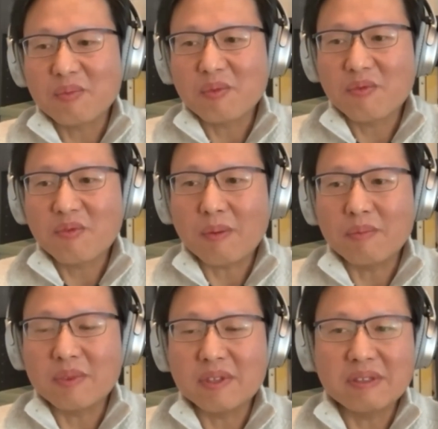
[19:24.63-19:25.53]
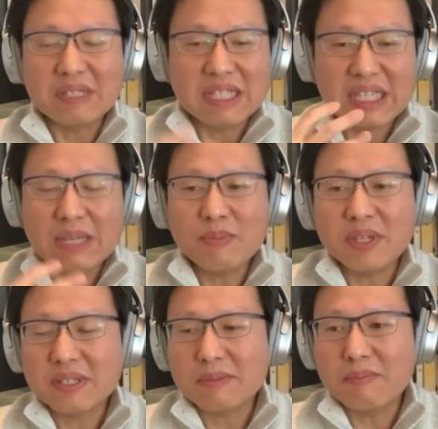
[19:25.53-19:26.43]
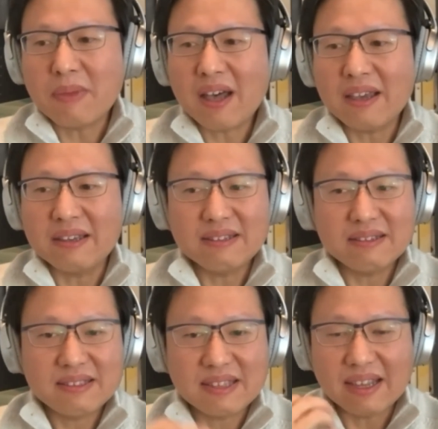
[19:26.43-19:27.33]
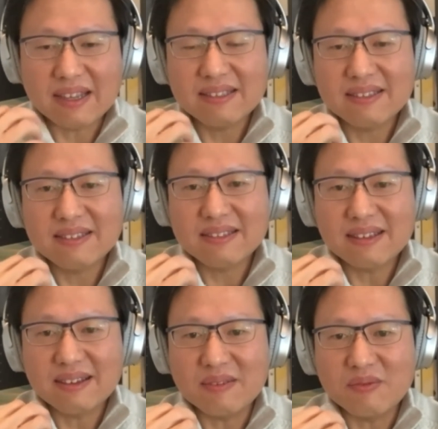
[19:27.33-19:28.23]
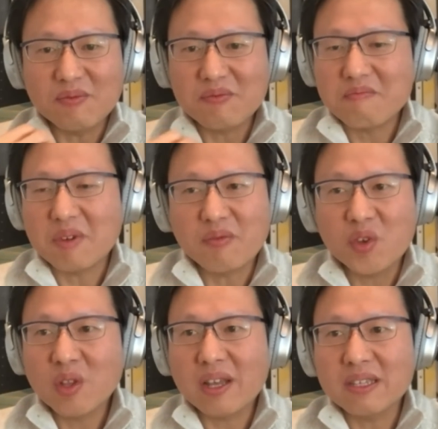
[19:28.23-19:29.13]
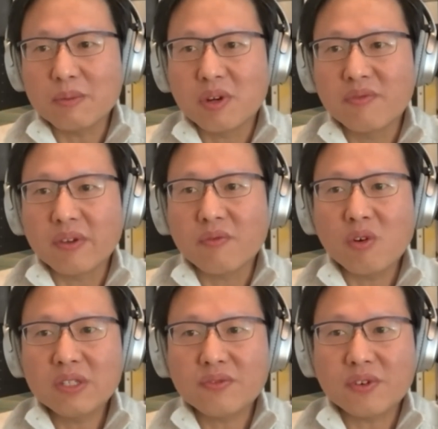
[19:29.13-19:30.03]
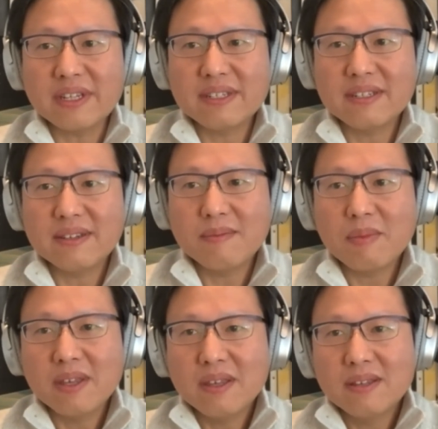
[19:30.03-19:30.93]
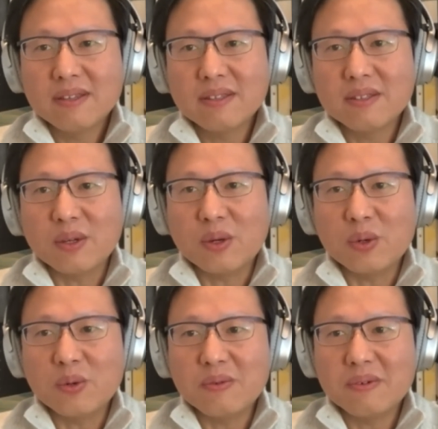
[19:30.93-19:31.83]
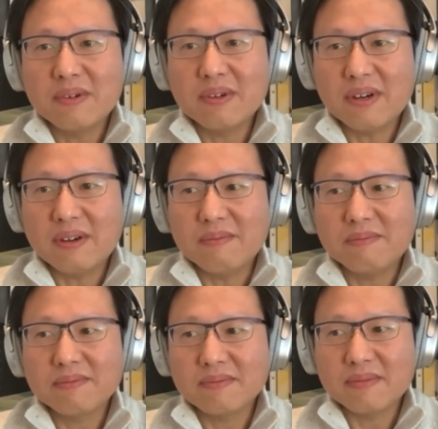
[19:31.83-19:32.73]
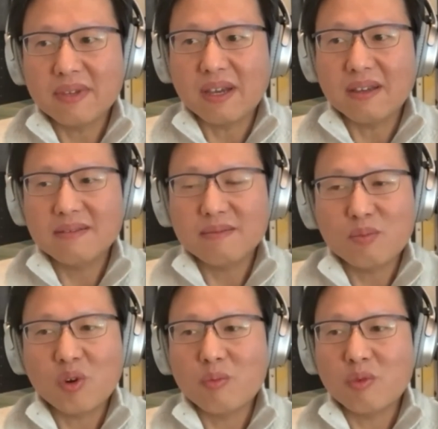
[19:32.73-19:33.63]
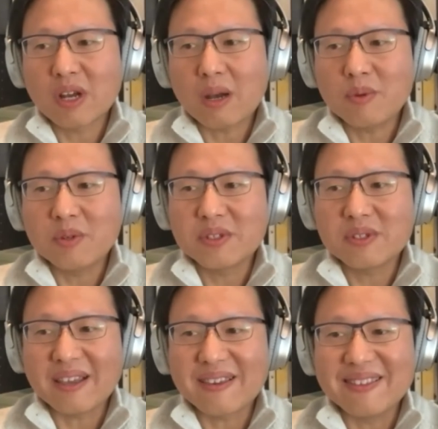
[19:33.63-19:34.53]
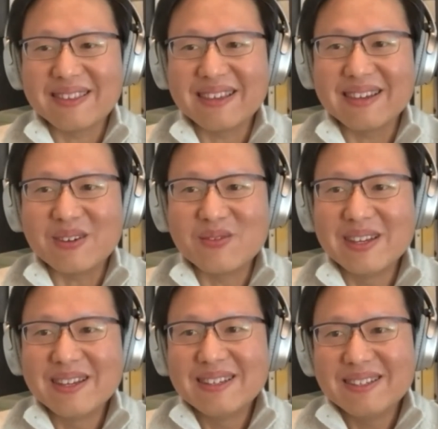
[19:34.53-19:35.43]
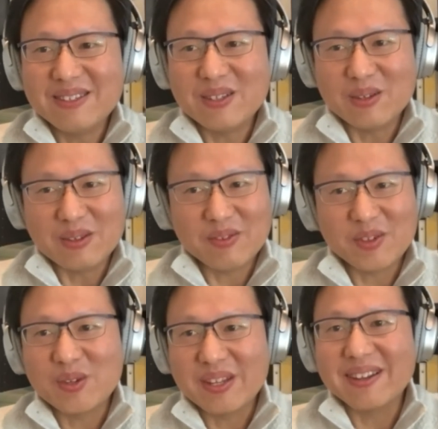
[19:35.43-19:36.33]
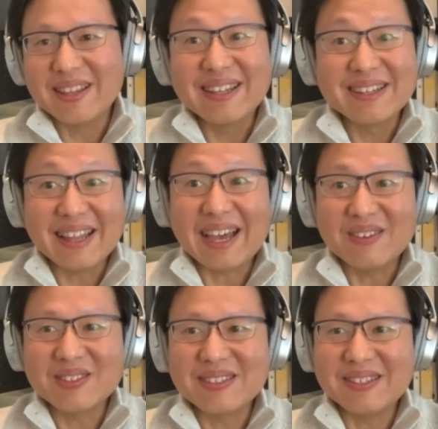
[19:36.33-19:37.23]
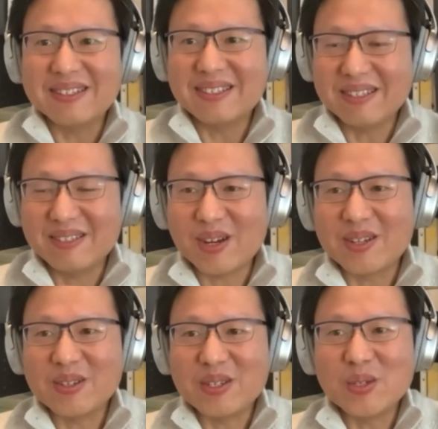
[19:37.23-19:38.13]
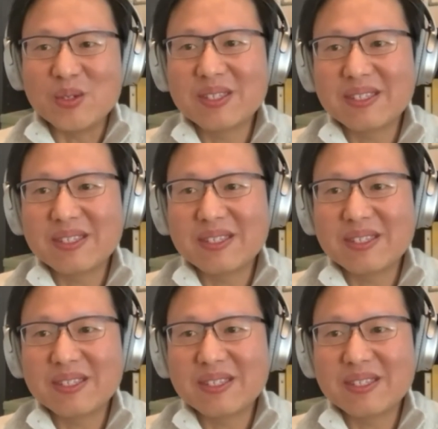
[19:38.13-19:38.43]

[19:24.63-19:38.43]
from the deepest mind, that a viola is a perfect voice for it. So yeah, more and more composers I can think of, if during their later lives, they try to use